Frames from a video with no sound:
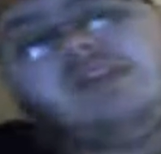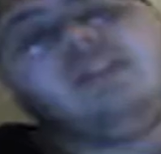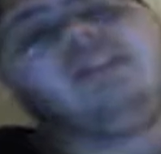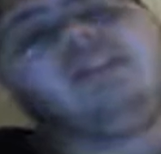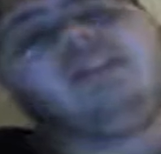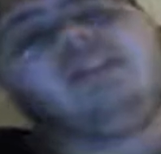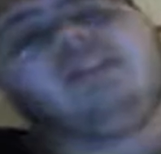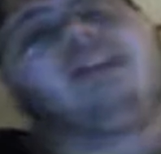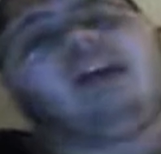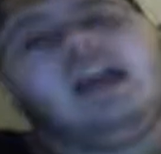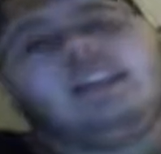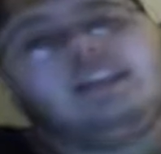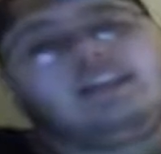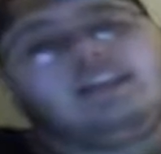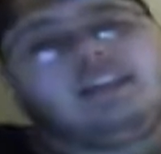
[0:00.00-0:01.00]
I did not take that
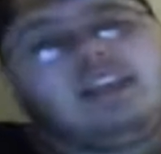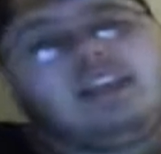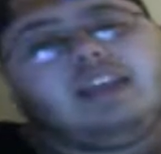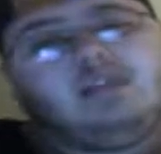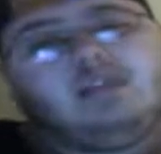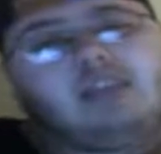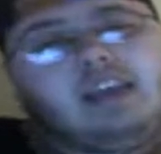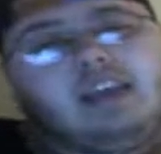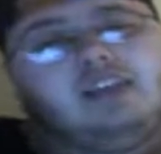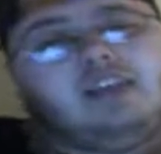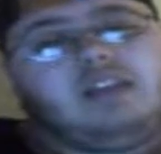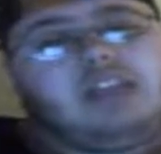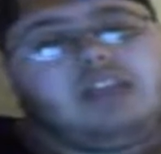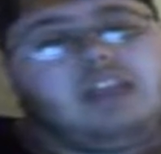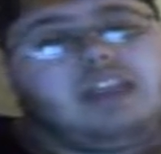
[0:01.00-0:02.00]
into account like an
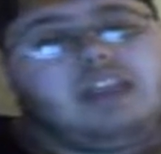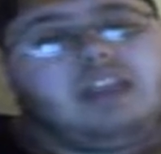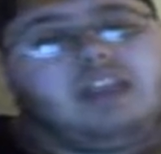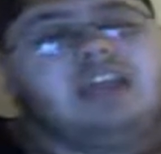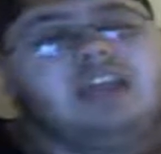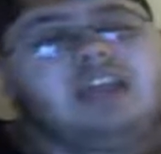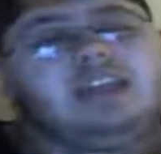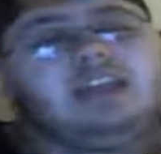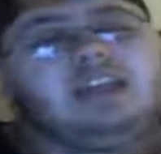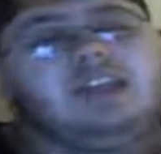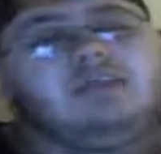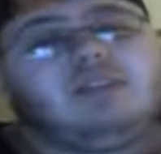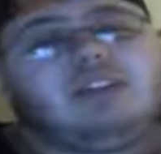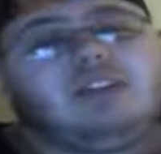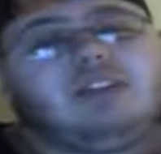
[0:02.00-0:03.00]
idiot, and he proceeds to
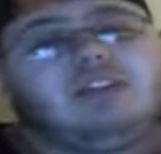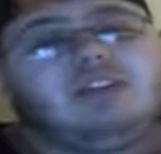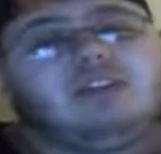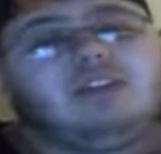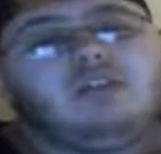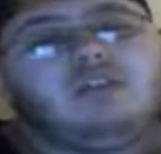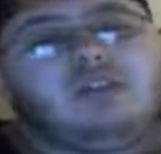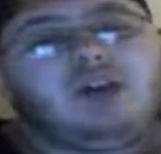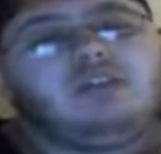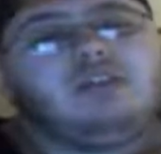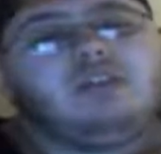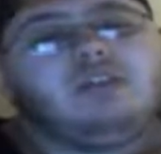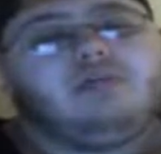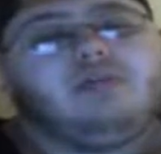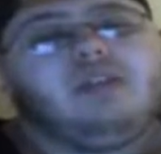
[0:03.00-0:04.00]
Earth Power and blow our
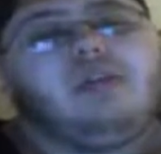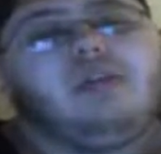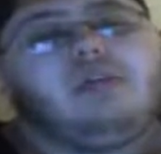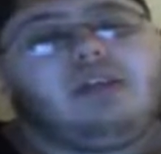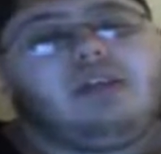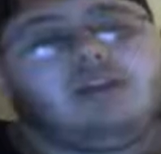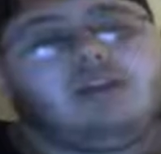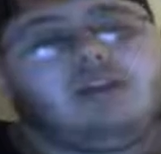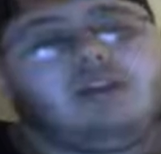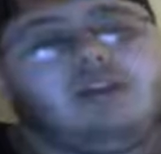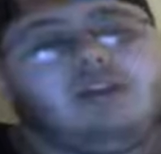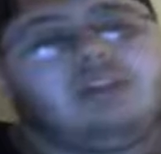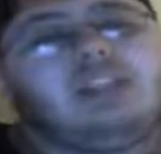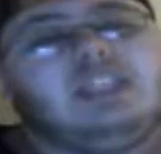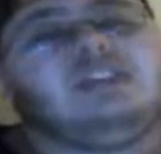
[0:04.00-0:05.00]
Mega Metagross into the
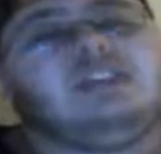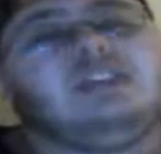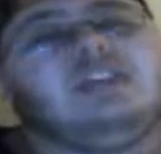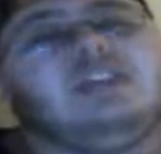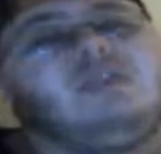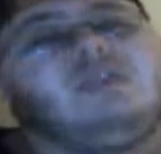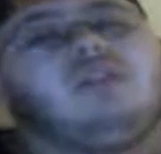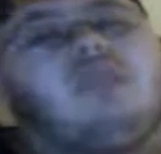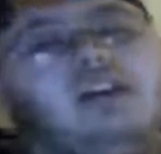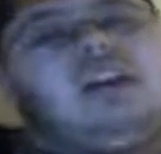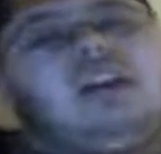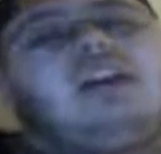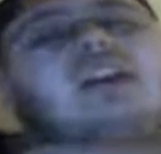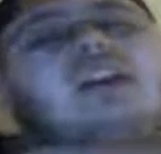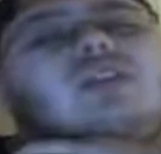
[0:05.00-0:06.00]
ground. So
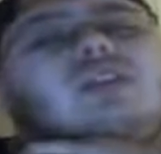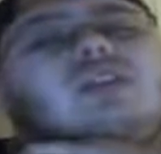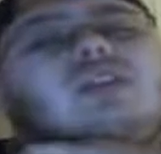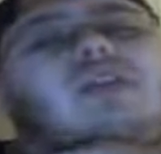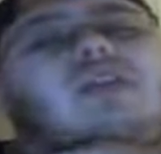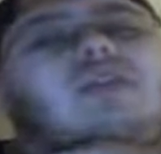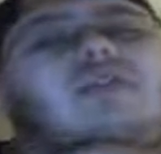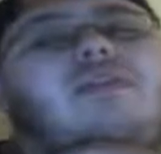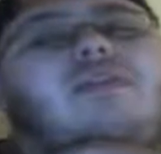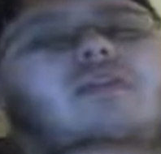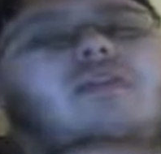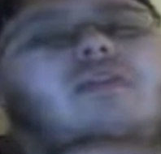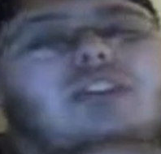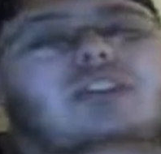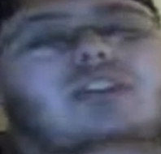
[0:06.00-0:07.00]
now we have a
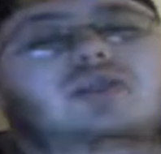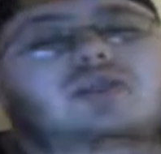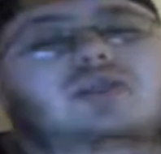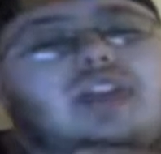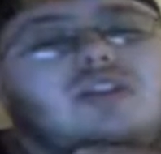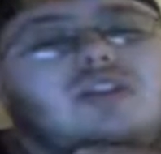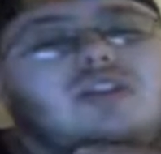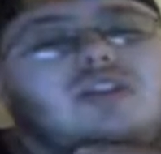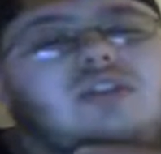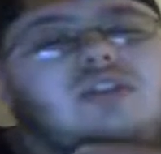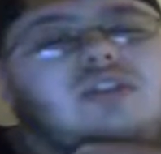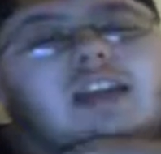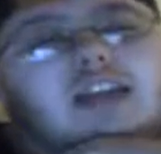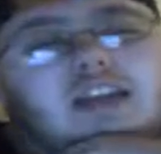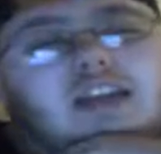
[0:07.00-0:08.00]
4v2. Things are looking kind of
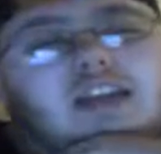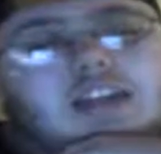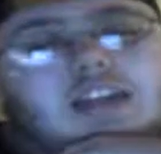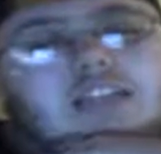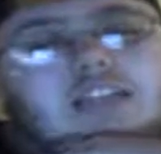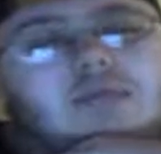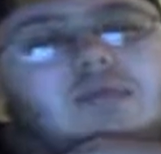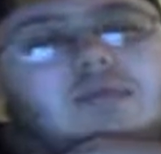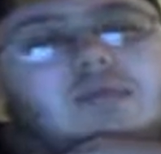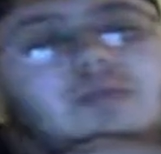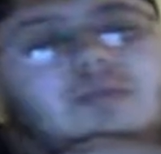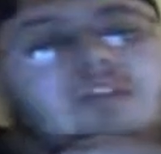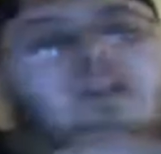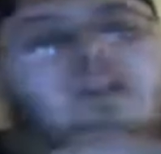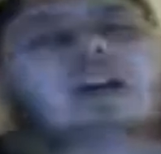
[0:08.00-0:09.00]
desperate. We still have
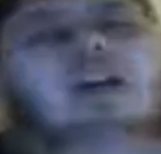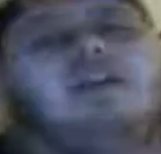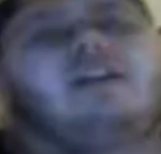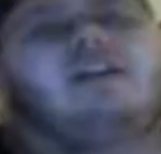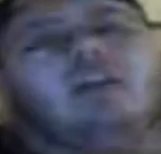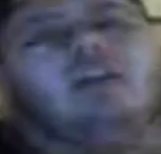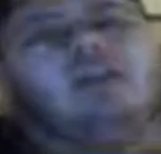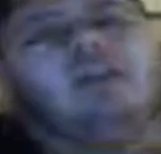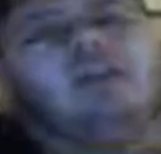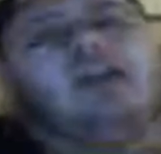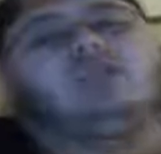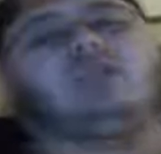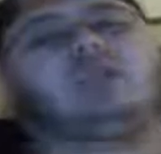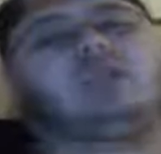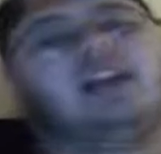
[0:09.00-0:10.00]
our Snorlax, which
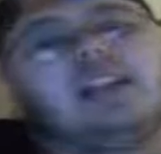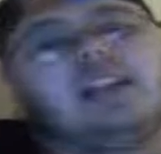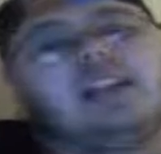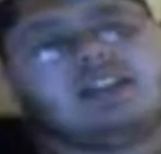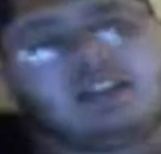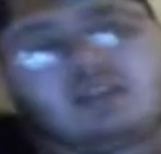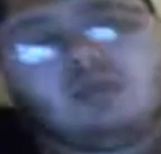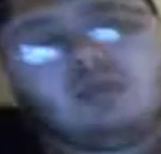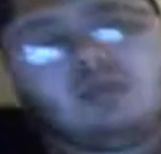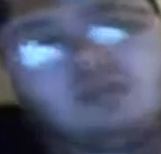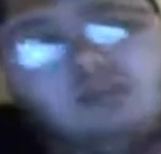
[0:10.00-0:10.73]
gets the Snorlium...